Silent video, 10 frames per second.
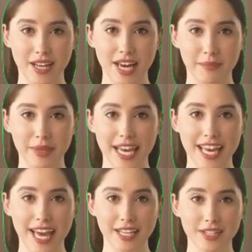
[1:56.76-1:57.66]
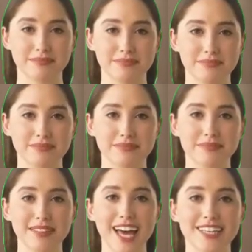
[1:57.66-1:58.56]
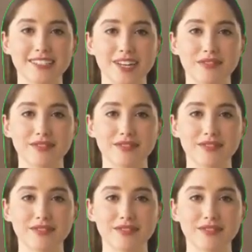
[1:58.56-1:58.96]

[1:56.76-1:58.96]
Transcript: came out to help with check-in and offered to help with